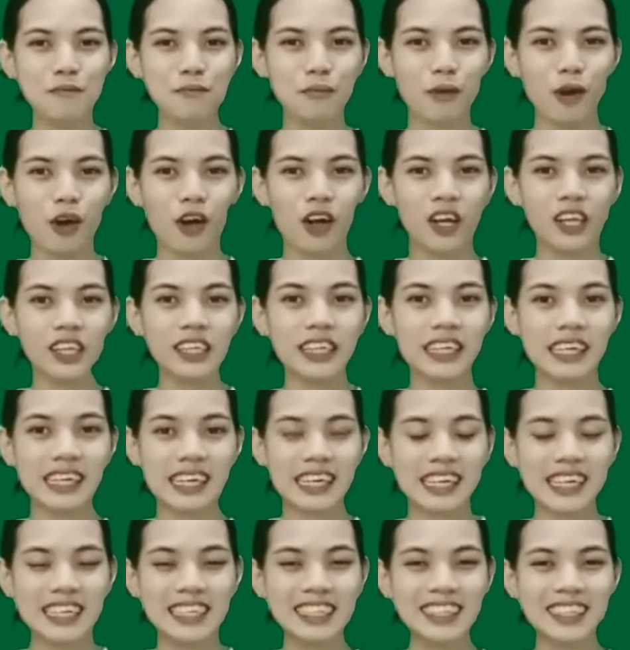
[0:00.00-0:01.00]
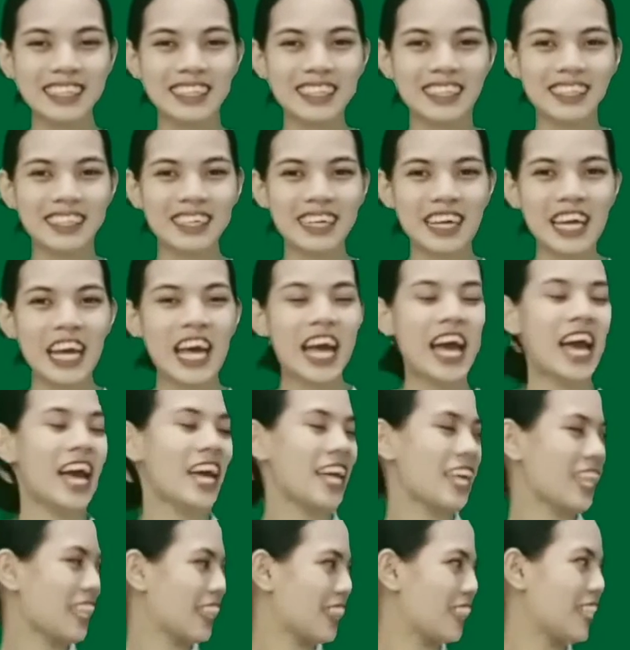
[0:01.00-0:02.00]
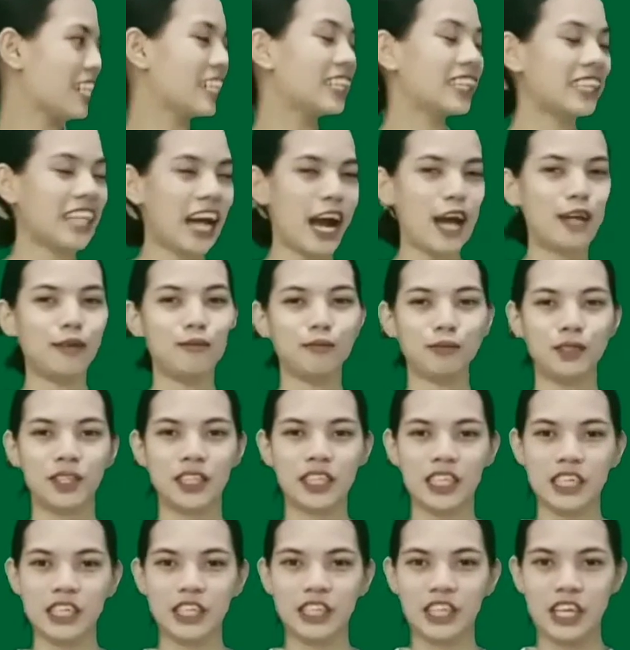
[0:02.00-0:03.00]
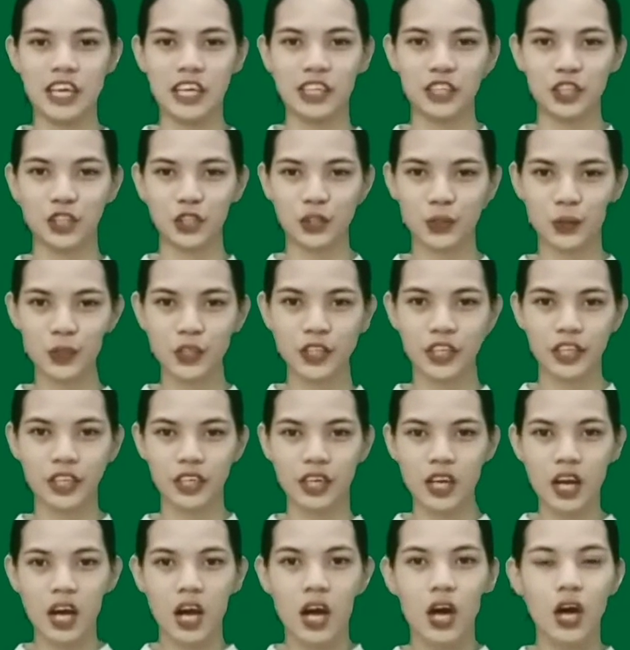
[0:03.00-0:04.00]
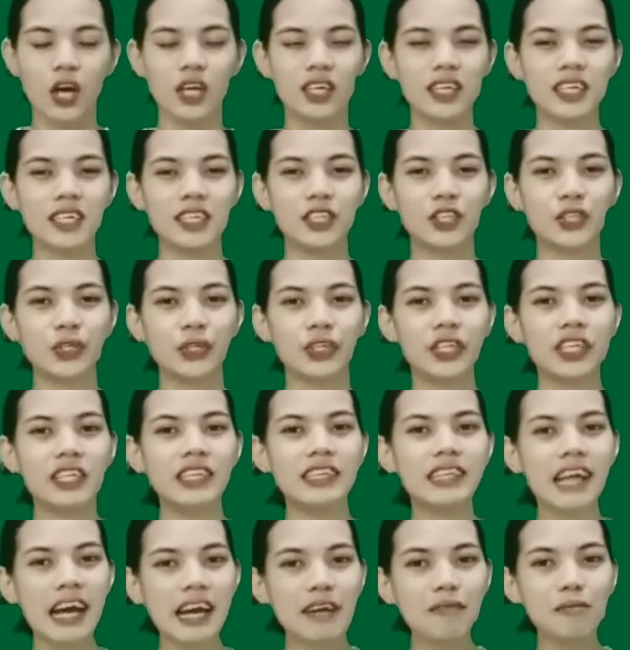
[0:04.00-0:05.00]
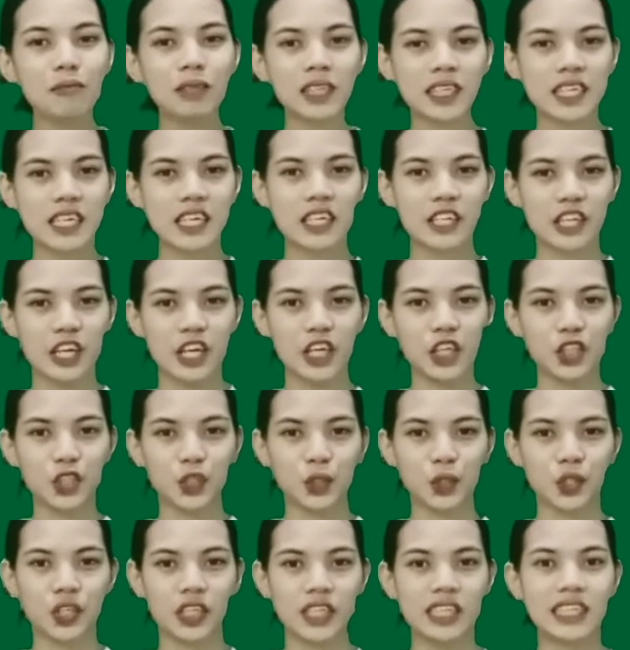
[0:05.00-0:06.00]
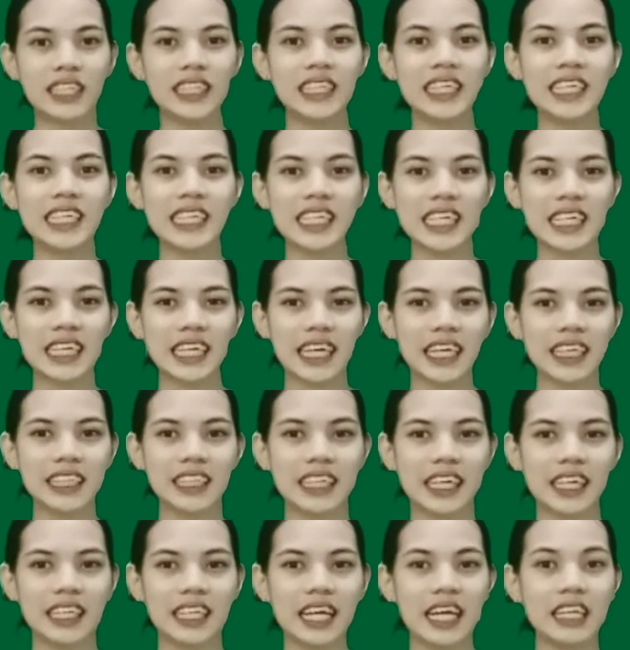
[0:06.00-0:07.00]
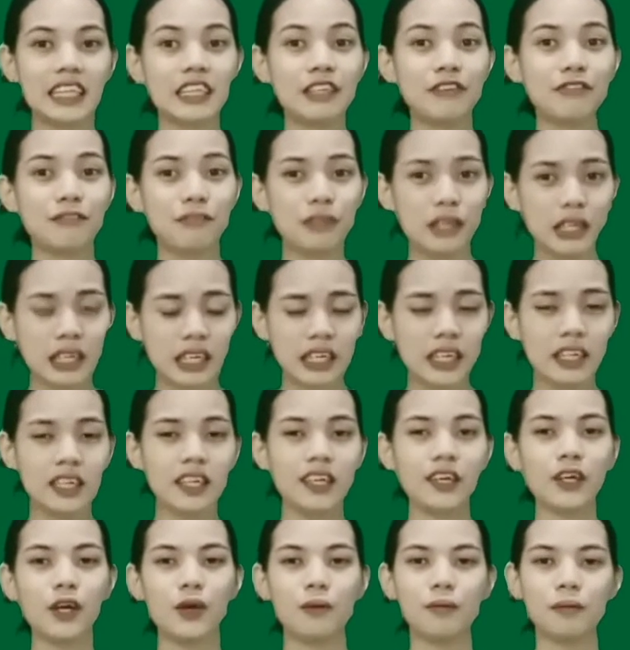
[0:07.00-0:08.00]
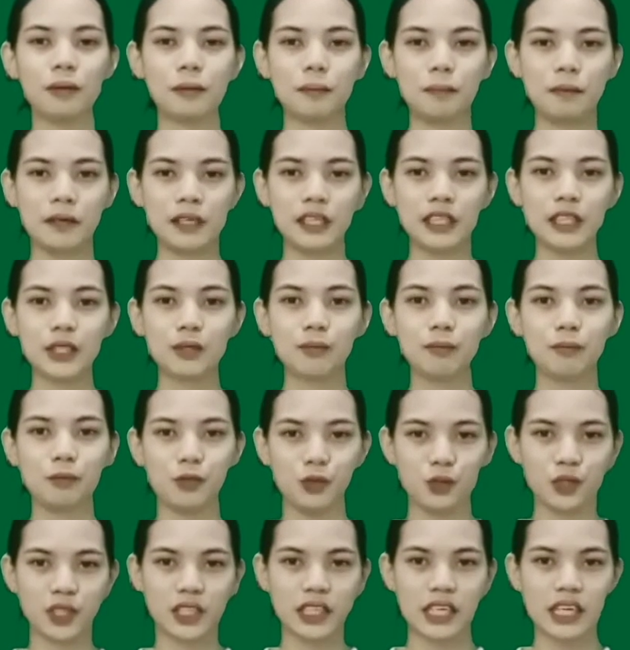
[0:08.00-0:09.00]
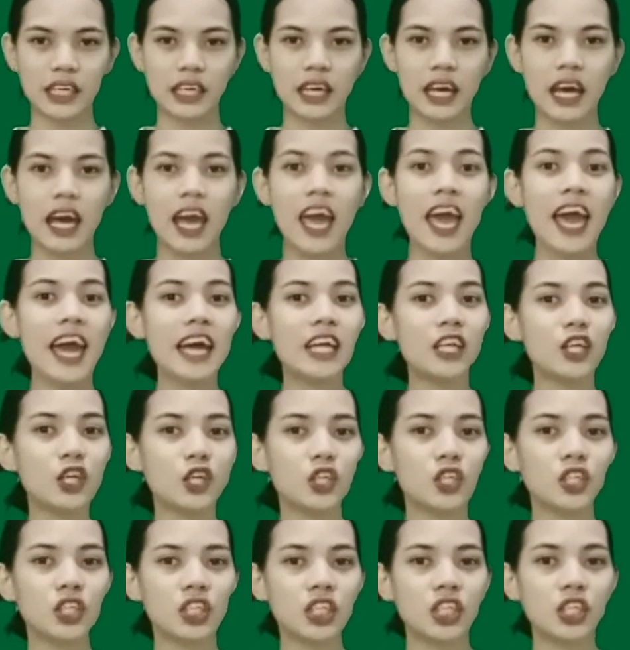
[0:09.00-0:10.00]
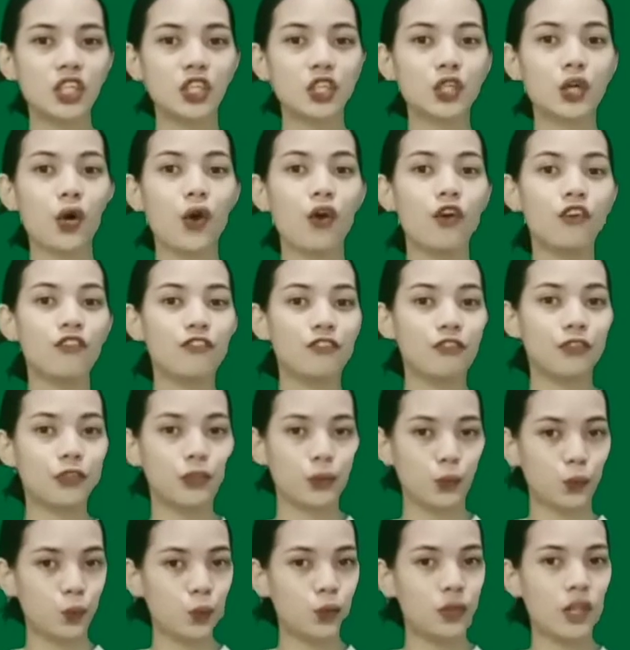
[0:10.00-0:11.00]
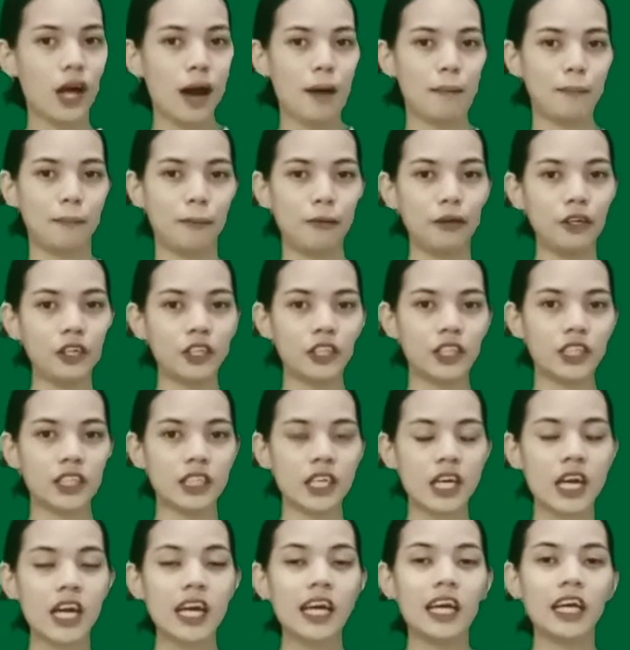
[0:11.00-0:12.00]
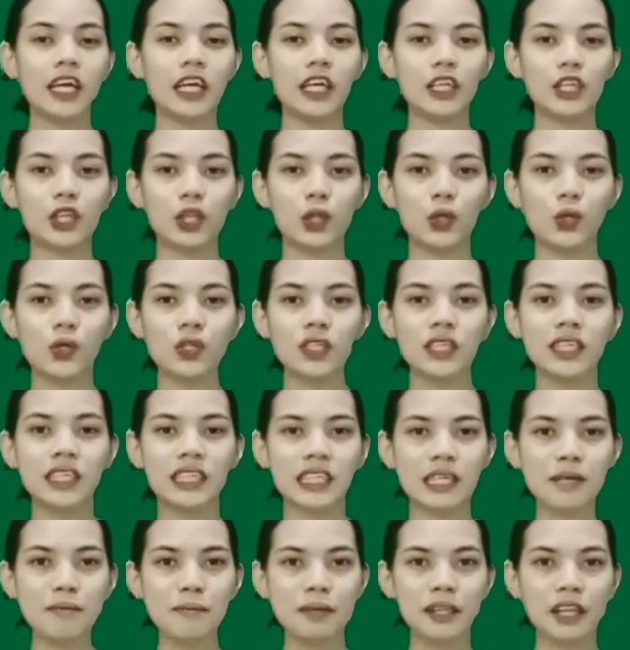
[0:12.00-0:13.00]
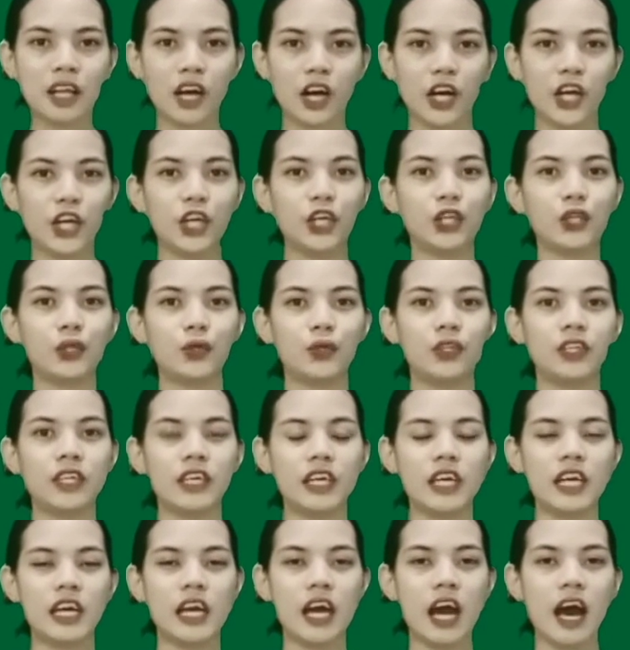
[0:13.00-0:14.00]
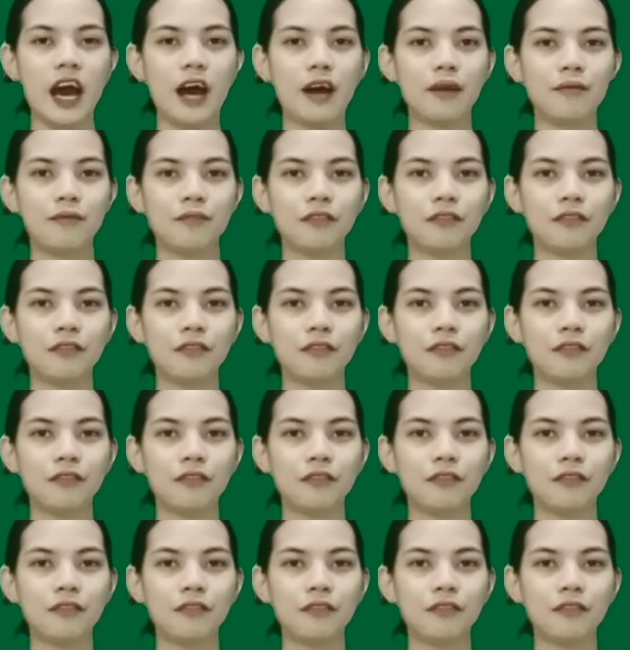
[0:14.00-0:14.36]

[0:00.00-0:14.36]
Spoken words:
symbol is the time signature. Okay, so the time signature is indicated at the beginning of the piece of music and consists of two numbers. It looks similar to the